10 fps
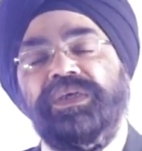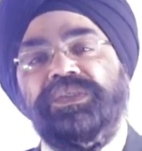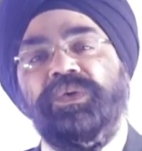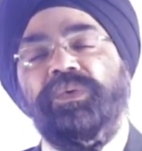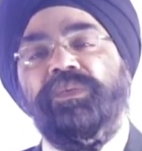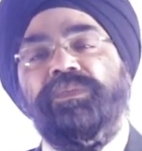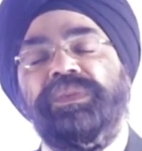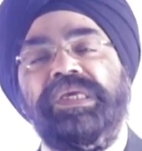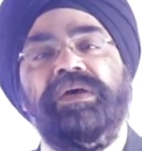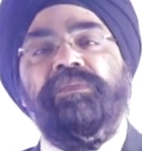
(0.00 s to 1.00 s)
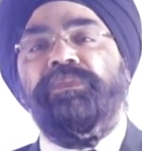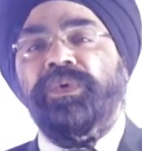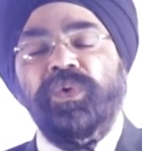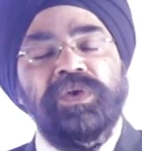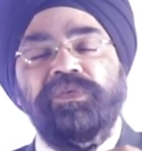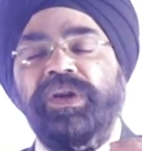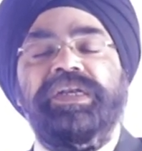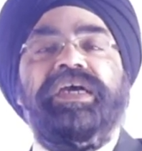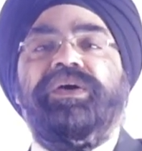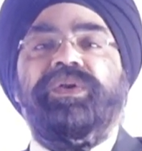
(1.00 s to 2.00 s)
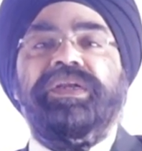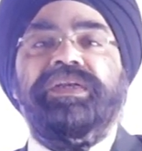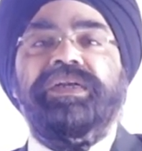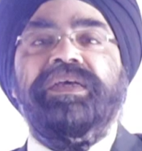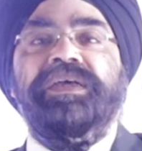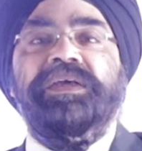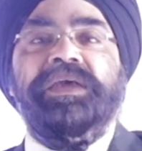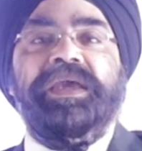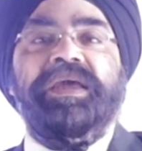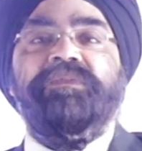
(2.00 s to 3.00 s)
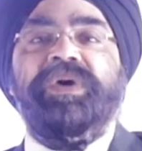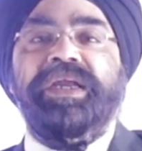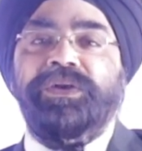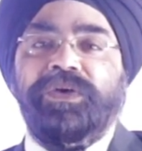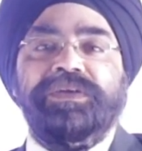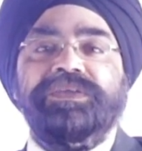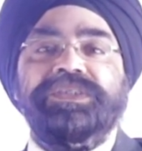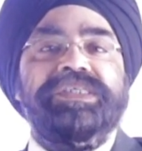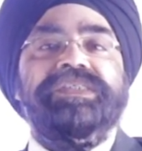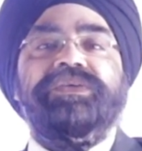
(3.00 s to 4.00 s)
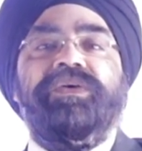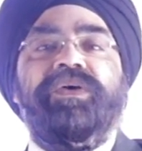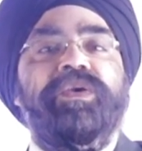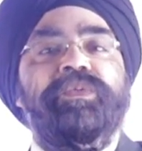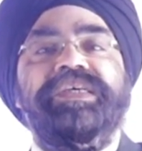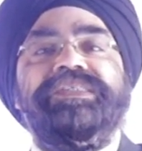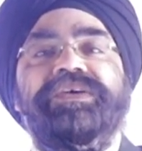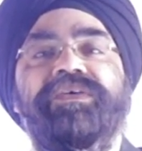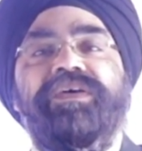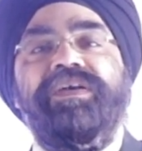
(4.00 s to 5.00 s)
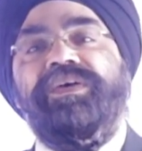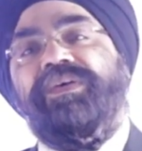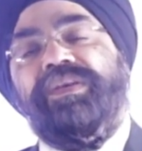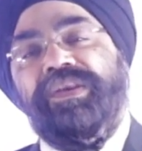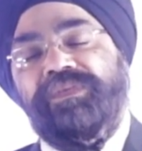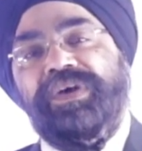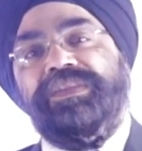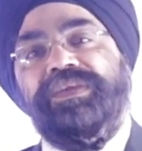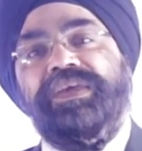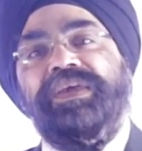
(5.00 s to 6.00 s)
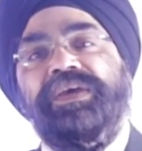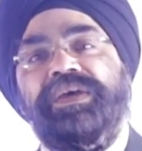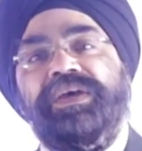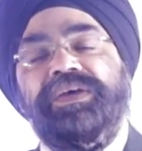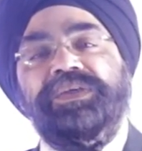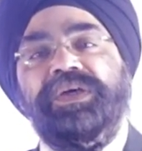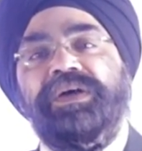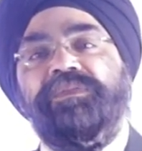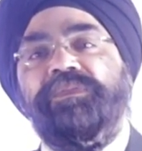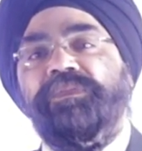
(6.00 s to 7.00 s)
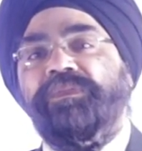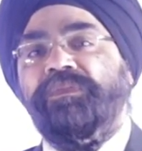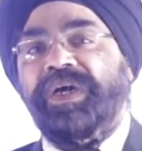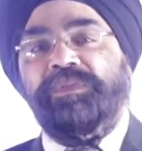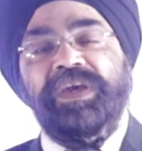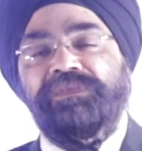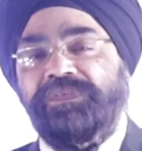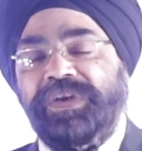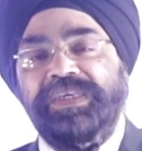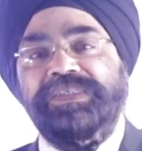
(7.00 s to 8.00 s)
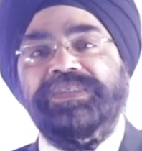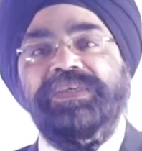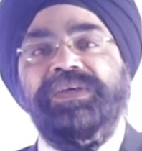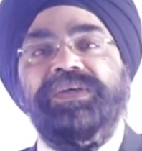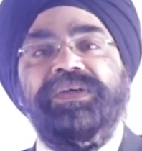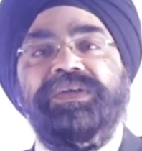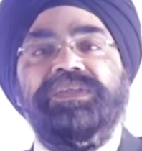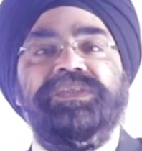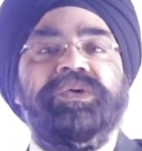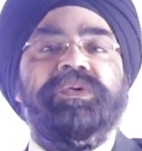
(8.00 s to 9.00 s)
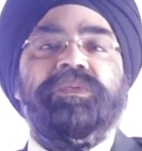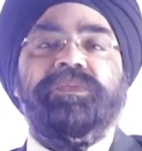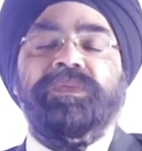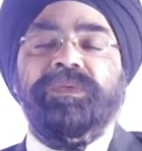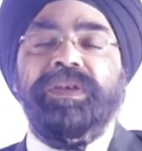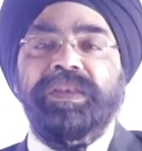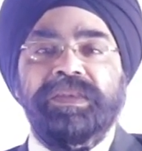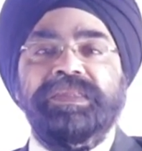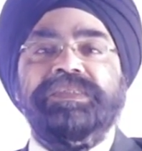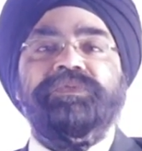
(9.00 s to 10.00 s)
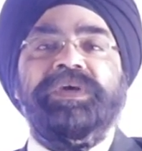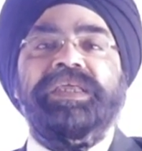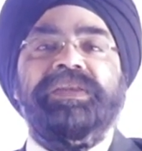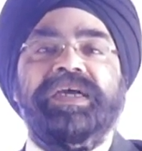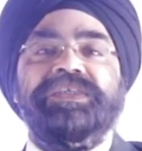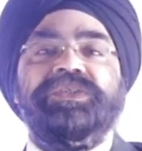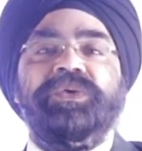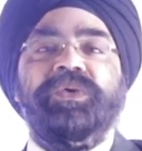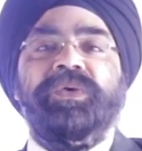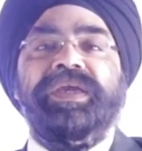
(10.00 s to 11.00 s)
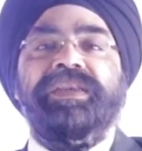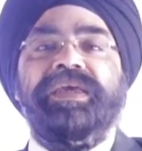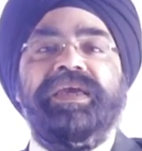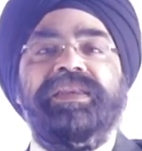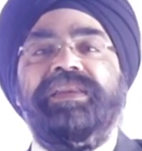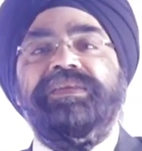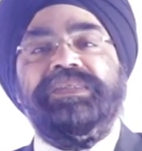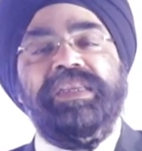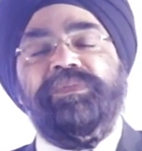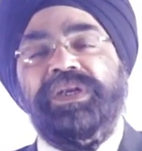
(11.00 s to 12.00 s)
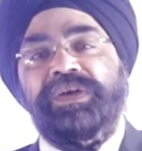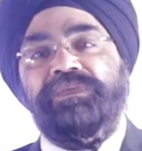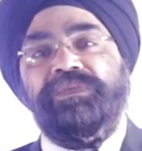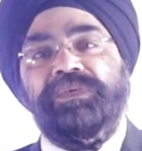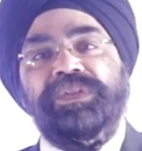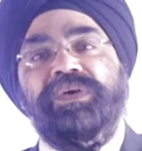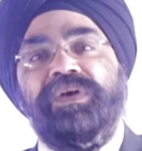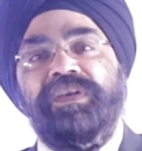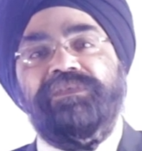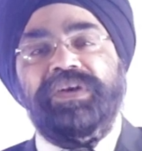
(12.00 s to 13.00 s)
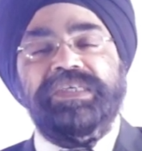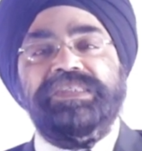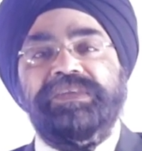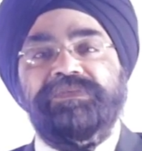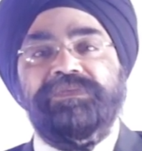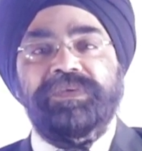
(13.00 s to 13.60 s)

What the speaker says: So they are beautifully decorated, and my daughter, she is always called on Navratri by my friends. So it's very nice to go in and celebrate with all friends and